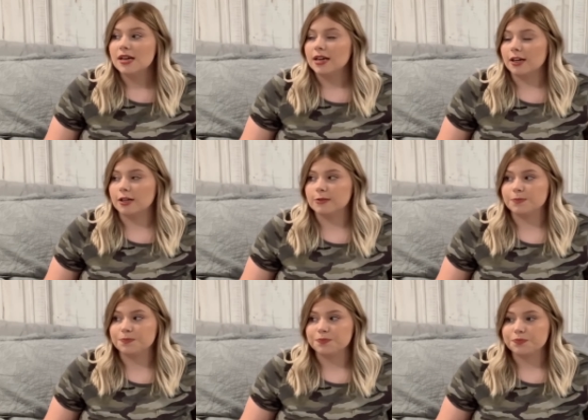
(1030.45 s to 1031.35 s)

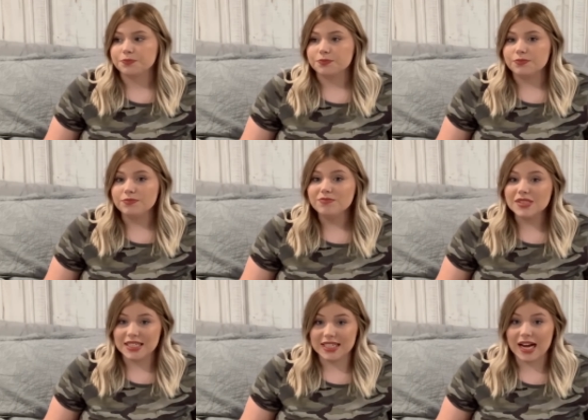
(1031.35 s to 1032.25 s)
Um,
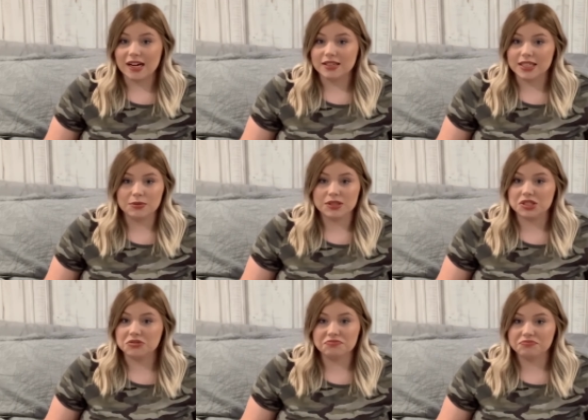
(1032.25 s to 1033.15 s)
yeah, it
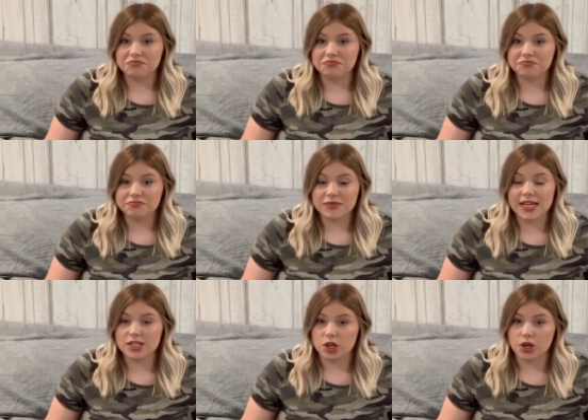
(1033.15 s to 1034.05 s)
was, mm,
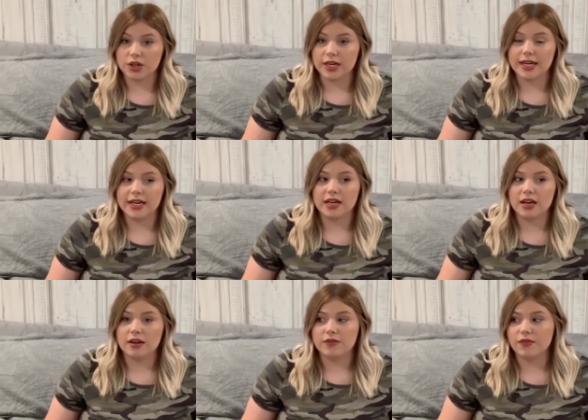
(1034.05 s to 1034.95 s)
it's hard.
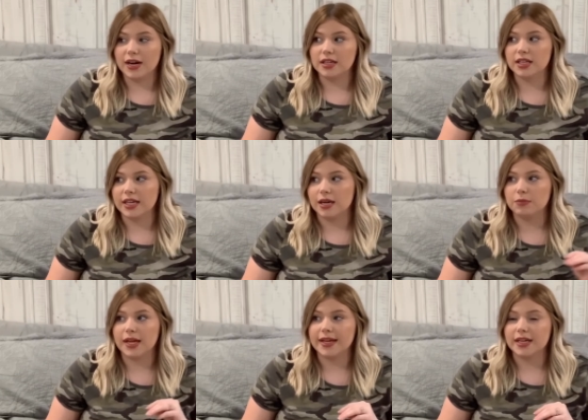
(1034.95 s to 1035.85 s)
And finally, I'm
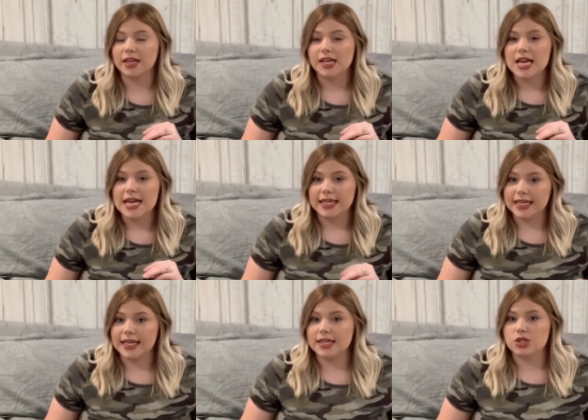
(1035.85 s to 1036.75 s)
like,
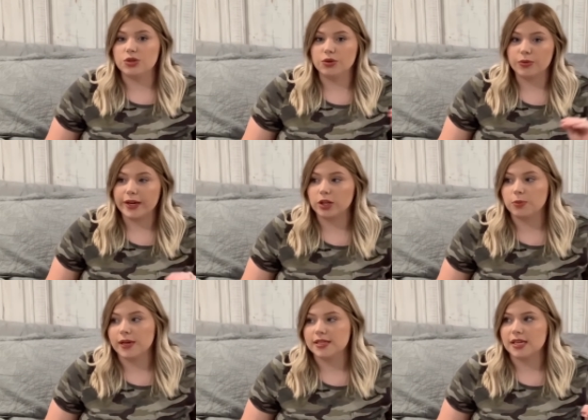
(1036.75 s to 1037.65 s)
getting to the regular
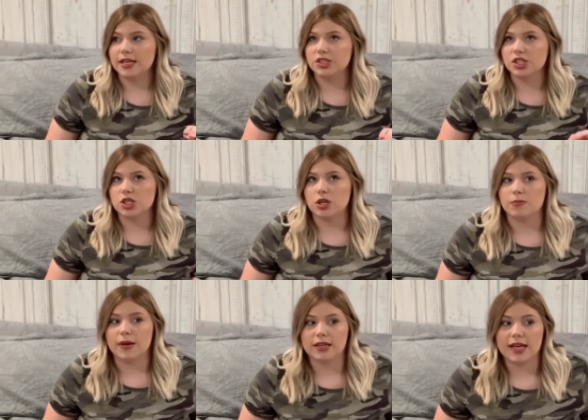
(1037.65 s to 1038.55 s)
place. I just took
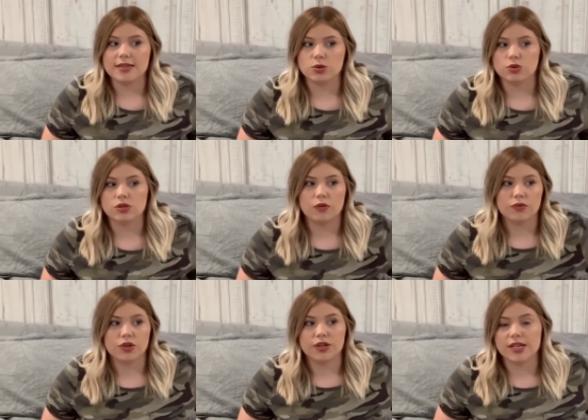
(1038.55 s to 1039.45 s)
my last stool
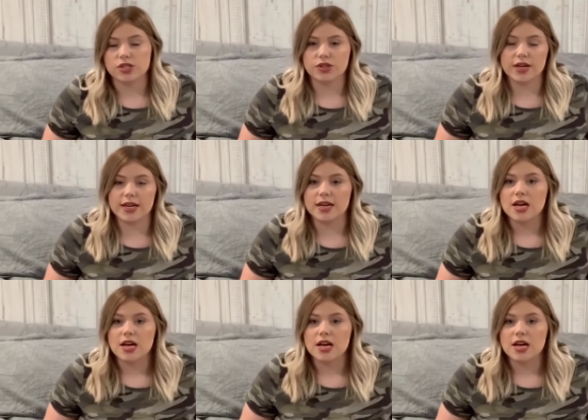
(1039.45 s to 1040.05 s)
softener yesterday.